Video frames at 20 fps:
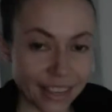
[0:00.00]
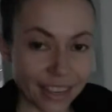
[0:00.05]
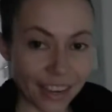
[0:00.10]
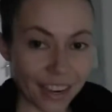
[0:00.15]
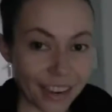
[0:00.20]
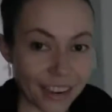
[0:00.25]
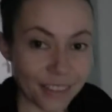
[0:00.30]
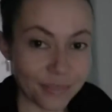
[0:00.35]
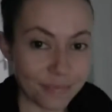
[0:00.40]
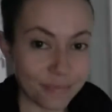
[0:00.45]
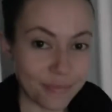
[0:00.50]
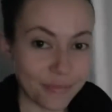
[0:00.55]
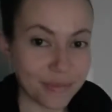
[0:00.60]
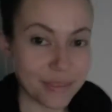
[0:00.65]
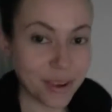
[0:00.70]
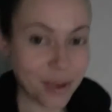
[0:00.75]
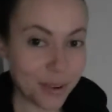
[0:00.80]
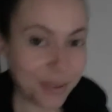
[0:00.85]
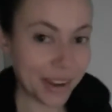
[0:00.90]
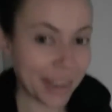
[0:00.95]
Good
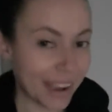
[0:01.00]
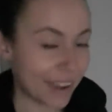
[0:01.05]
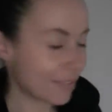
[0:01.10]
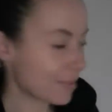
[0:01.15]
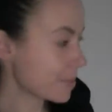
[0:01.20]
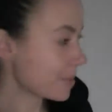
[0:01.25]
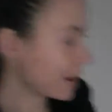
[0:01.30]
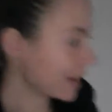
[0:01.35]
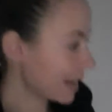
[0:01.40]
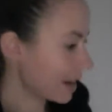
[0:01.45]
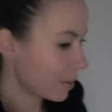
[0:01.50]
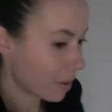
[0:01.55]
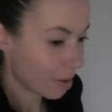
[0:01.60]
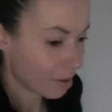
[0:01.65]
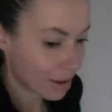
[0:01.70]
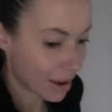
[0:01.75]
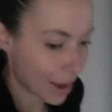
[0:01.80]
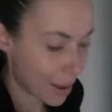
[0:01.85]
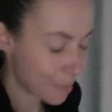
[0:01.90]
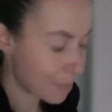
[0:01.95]
morning, everybody.
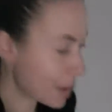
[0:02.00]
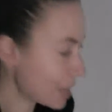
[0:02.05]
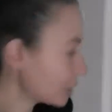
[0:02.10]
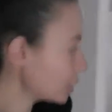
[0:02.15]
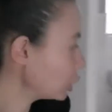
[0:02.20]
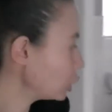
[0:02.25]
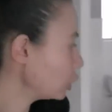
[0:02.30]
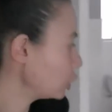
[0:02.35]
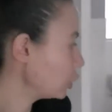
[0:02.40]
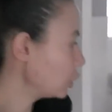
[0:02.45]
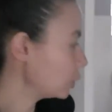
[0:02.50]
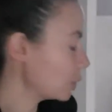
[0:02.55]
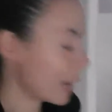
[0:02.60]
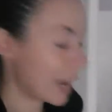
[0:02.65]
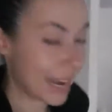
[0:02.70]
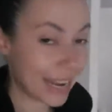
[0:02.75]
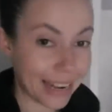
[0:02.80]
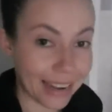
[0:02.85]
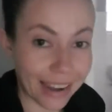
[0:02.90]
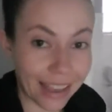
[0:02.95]
Welcome to
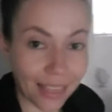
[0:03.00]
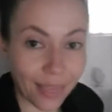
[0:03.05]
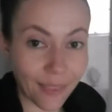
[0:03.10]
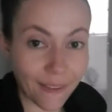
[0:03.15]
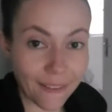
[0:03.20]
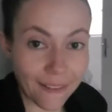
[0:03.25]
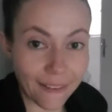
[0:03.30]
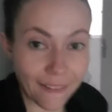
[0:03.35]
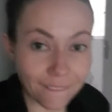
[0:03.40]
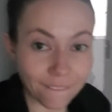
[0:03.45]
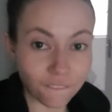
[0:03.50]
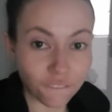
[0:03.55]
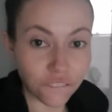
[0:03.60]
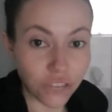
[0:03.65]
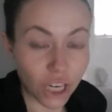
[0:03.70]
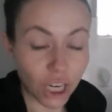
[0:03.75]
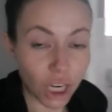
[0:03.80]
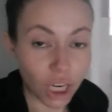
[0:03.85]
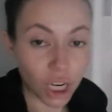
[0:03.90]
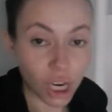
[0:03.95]
another
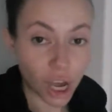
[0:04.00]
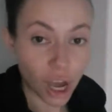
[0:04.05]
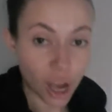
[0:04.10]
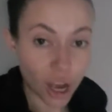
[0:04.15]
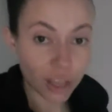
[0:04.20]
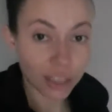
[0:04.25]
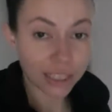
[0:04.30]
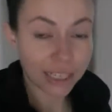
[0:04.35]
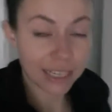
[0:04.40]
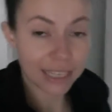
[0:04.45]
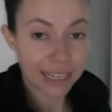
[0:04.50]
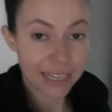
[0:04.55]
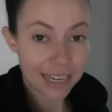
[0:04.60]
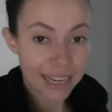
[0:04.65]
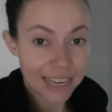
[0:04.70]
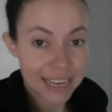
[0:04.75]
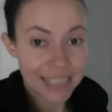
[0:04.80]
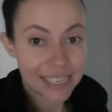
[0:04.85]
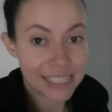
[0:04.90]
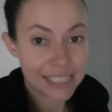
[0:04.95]
vlog. It
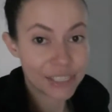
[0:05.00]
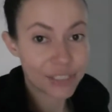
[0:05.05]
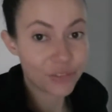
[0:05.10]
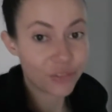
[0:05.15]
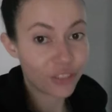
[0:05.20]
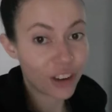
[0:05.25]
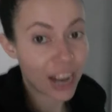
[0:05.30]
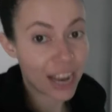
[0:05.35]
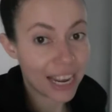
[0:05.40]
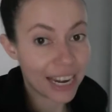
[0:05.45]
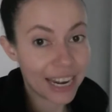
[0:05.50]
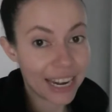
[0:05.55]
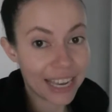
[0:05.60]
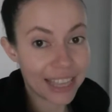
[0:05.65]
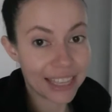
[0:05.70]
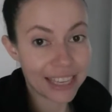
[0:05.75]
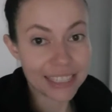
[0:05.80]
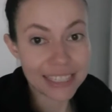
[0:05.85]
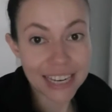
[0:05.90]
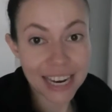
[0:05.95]
is Friday,
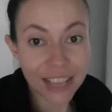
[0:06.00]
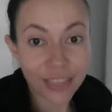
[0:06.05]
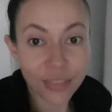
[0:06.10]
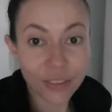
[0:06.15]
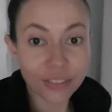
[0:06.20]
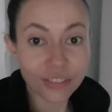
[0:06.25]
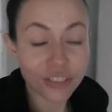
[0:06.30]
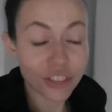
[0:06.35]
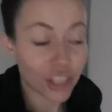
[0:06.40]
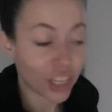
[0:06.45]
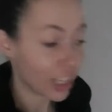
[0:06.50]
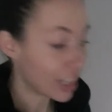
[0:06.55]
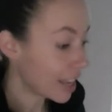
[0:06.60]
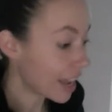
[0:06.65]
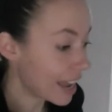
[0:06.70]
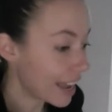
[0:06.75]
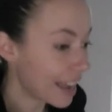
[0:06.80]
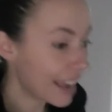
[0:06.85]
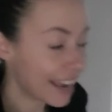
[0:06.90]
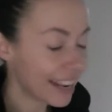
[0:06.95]
the 10th of
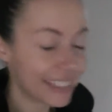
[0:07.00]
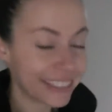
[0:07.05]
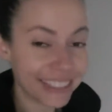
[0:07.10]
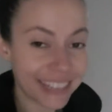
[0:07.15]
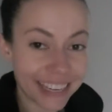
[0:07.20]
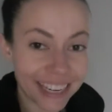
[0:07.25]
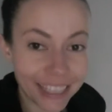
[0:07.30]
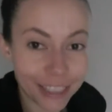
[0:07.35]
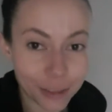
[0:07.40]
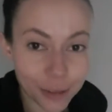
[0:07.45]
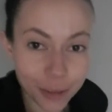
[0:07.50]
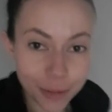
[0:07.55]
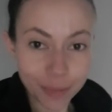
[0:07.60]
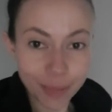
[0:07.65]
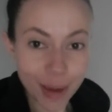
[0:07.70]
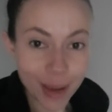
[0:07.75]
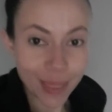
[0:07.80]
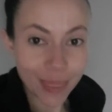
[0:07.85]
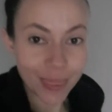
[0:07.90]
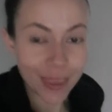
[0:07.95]
July, and Danilo's
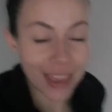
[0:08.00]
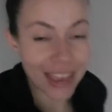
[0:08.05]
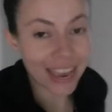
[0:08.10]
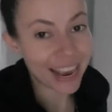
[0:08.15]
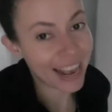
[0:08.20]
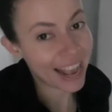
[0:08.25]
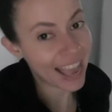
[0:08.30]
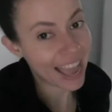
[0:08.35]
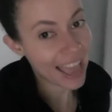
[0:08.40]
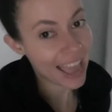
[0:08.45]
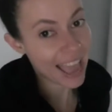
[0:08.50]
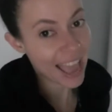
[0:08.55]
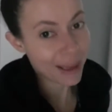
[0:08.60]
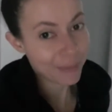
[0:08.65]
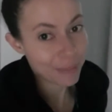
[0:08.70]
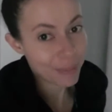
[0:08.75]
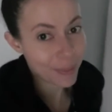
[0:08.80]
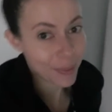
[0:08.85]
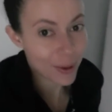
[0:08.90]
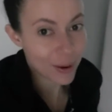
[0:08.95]
birthday.
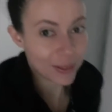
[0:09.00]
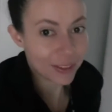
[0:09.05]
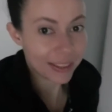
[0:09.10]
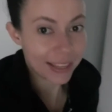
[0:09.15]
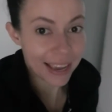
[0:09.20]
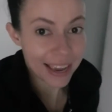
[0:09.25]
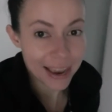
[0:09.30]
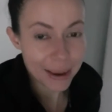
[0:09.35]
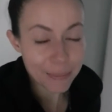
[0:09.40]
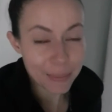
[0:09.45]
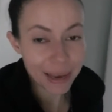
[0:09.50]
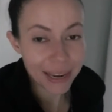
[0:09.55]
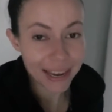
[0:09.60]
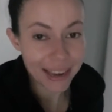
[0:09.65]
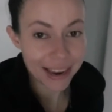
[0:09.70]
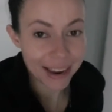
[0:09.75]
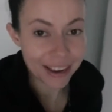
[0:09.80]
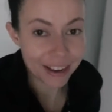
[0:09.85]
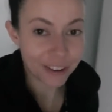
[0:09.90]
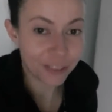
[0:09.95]
Happy birthday, my
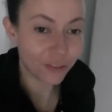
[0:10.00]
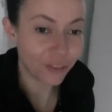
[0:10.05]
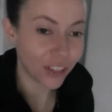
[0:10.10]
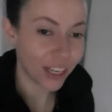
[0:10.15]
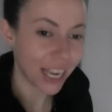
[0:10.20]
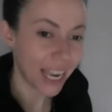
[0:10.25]
love.